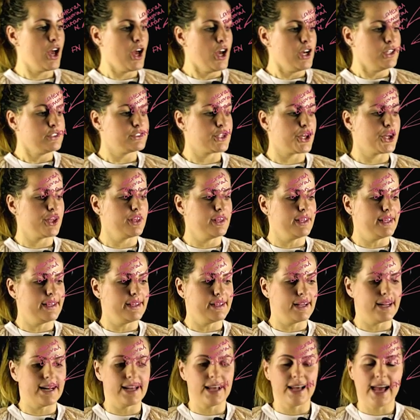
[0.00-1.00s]
So
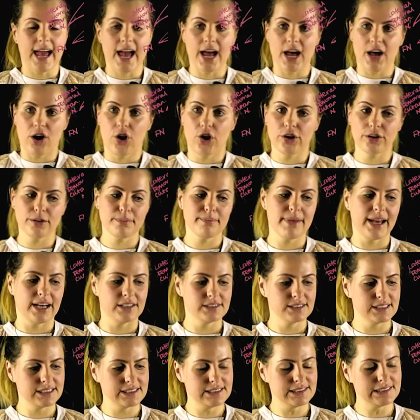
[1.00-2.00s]
uh, on
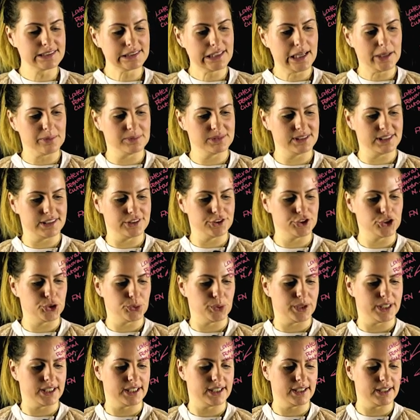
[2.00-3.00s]
mountains comes into
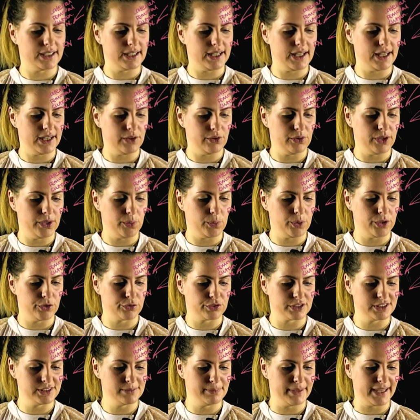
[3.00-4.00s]
it with
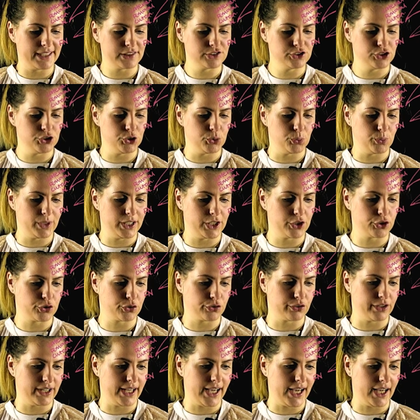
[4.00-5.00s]
respect to we
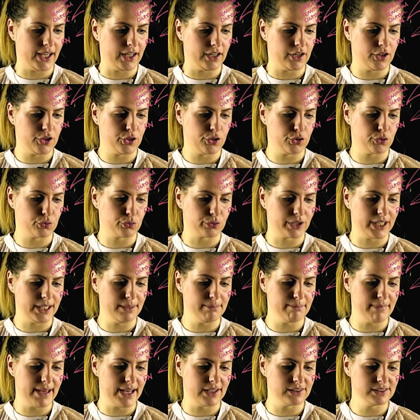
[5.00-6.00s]
create three
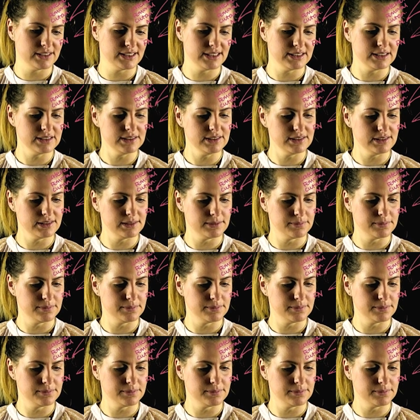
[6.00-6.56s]
mountains